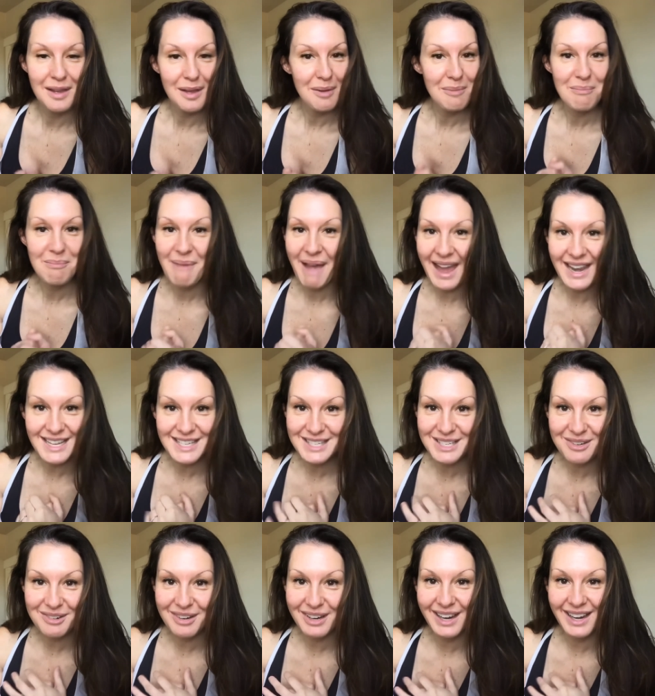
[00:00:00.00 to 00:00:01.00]
Madison
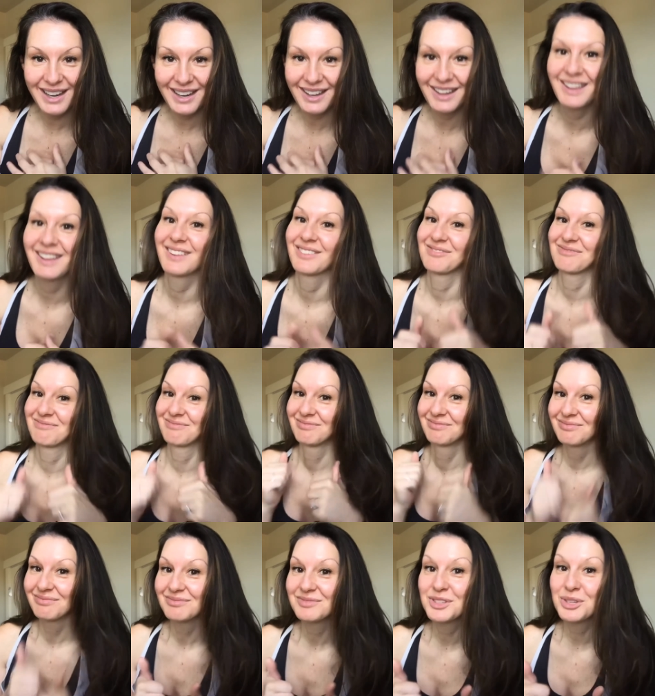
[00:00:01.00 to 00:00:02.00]
Reed,
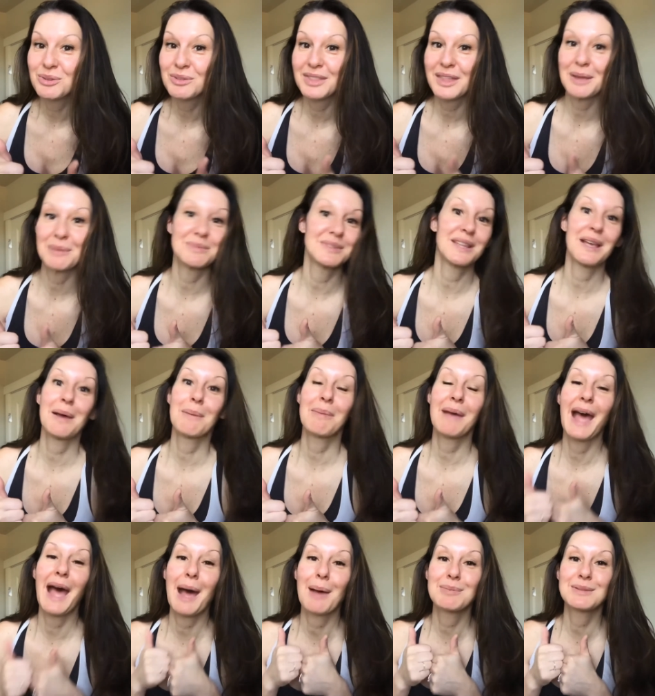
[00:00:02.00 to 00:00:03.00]
2 thumbs up,
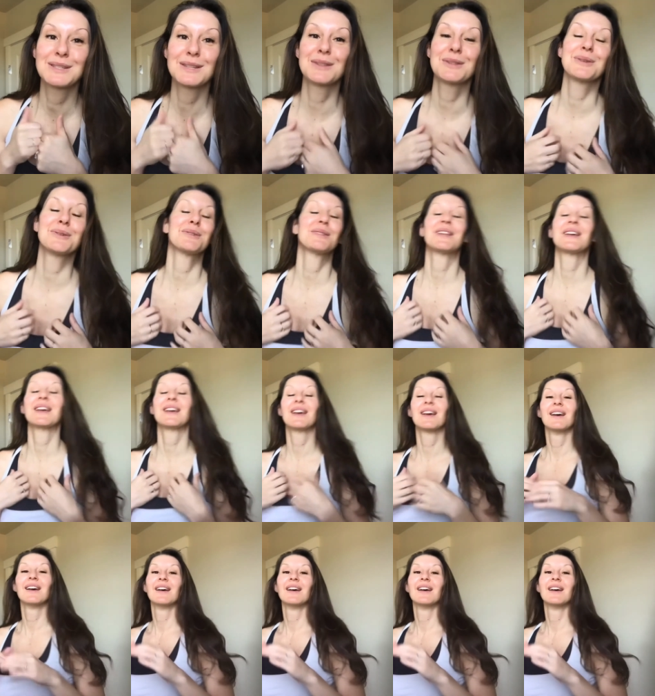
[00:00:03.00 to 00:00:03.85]
absolutely.